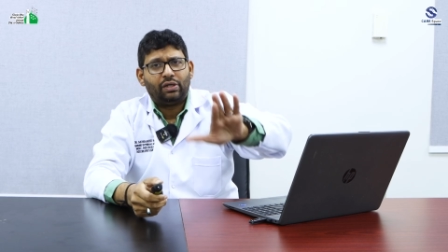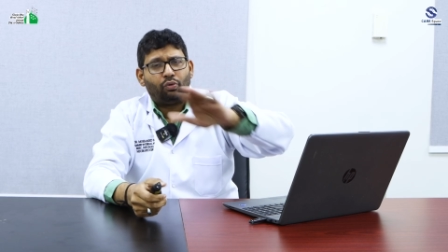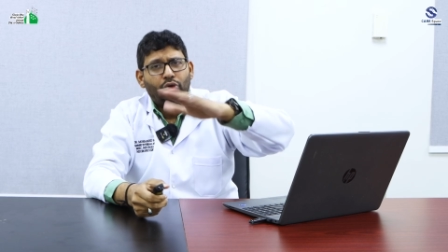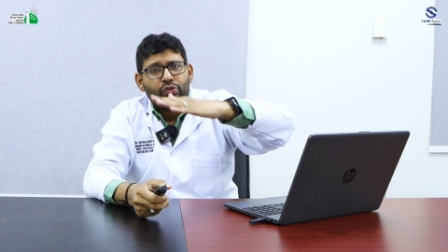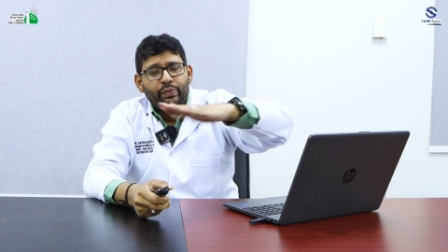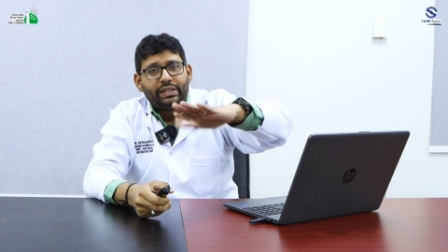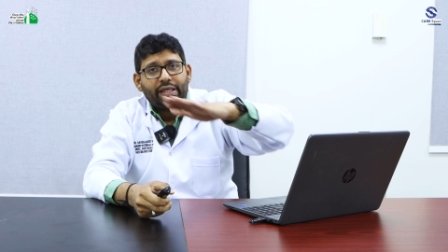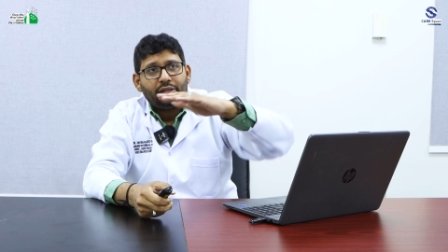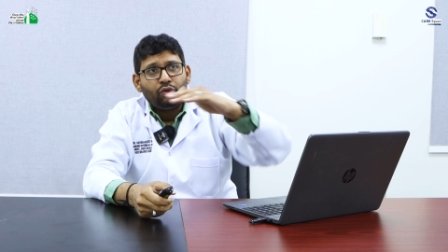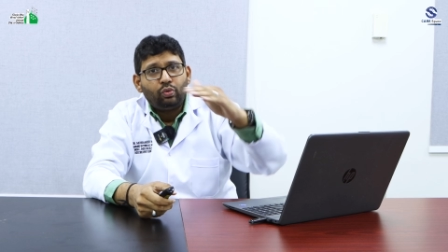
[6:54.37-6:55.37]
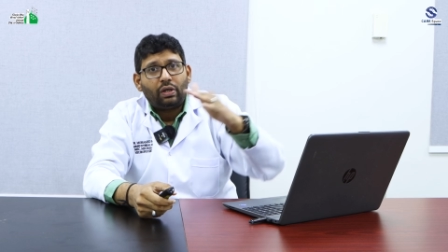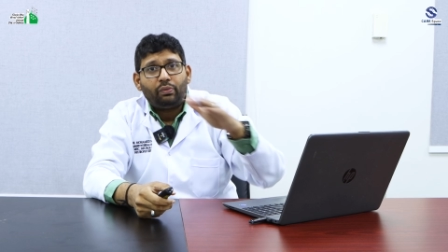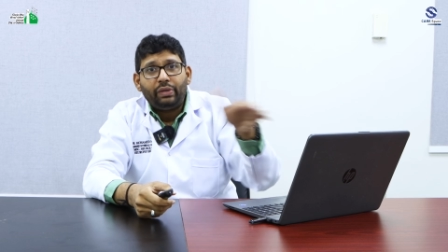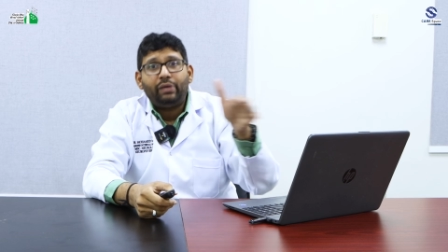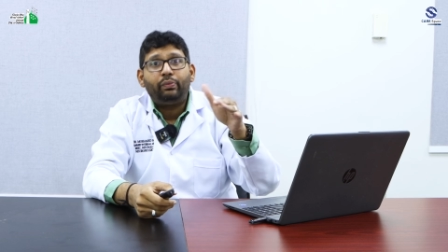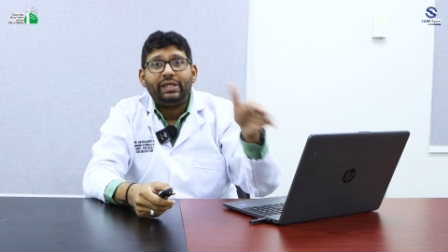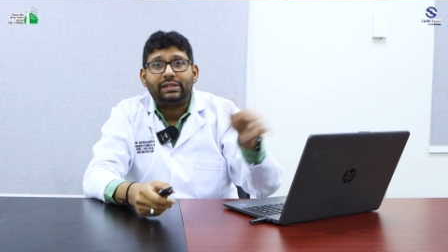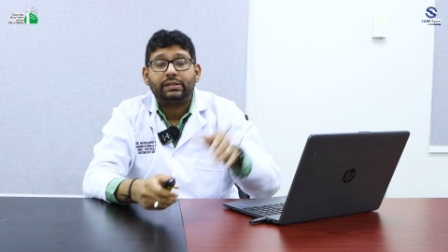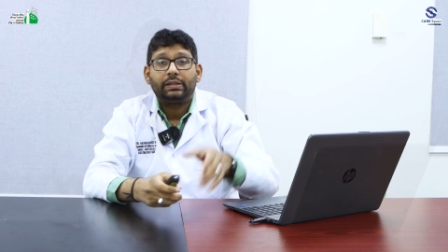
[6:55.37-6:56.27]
what we can do away with.